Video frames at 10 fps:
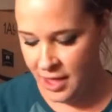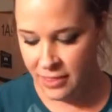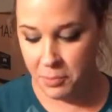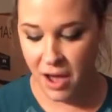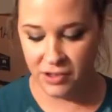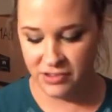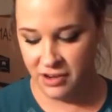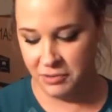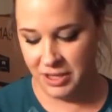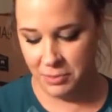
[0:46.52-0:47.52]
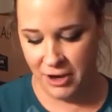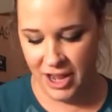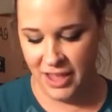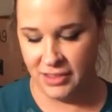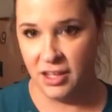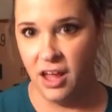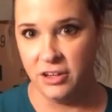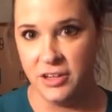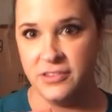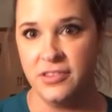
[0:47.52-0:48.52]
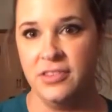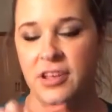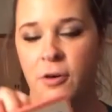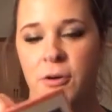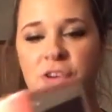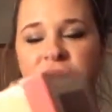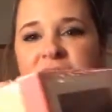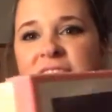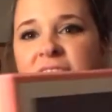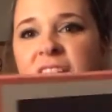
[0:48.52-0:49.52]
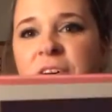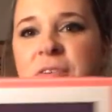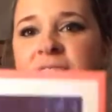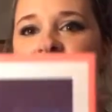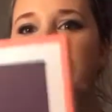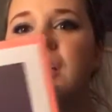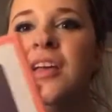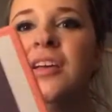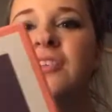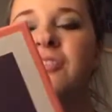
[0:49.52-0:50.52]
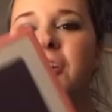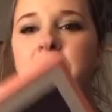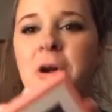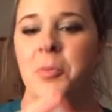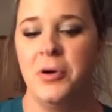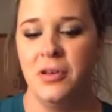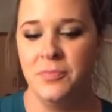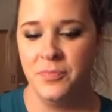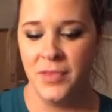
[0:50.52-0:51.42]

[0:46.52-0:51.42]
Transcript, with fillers: The boxes are really pretty. I like the colors, the oranges and yellows and the dark purple.